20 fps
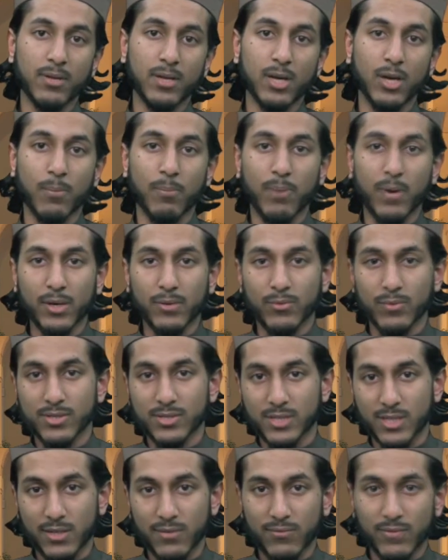upon
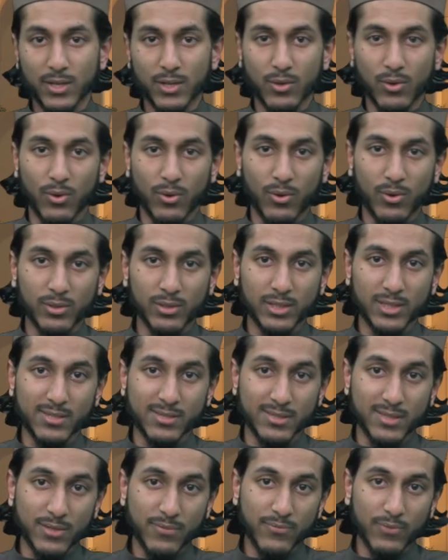receiving all these
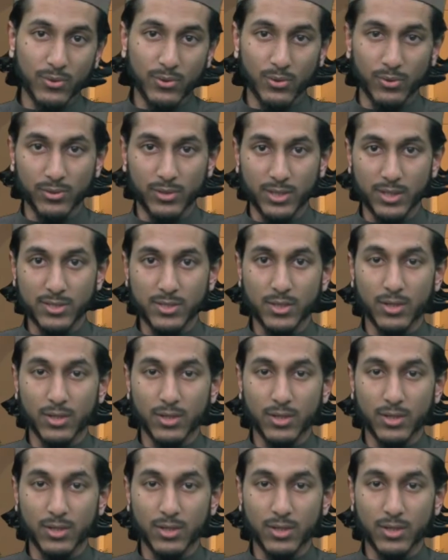difficulties,